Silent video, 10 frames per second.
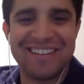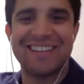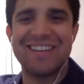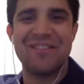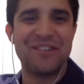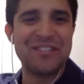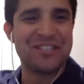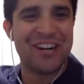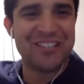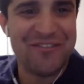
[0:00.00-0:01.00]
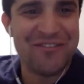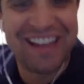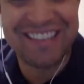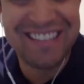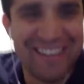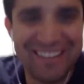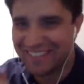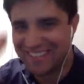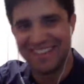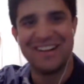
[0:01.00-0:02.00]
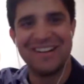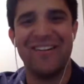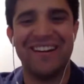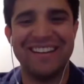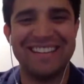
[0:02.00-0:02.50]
in charge of that. Yeah. Go on.